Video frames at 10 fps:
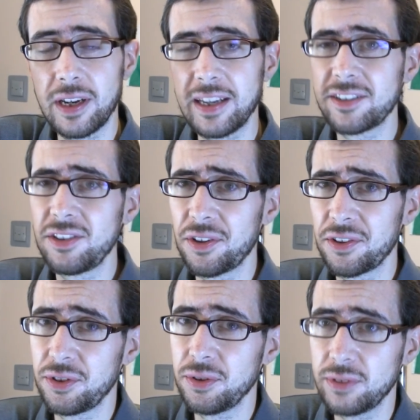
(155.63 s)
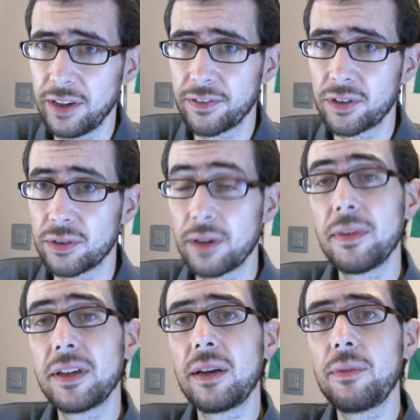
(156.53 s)
it's not too difficult
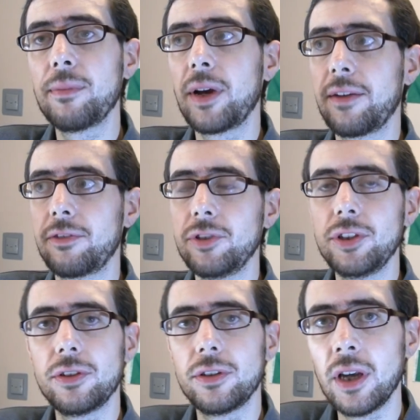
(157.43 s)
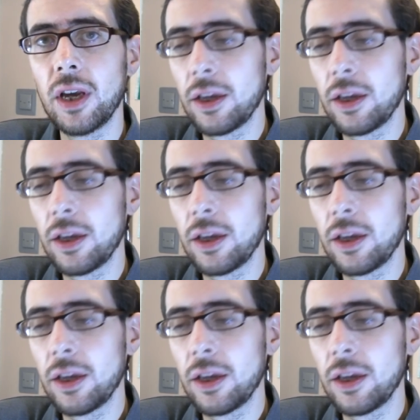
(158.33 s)
admittedly we might have to reduce the,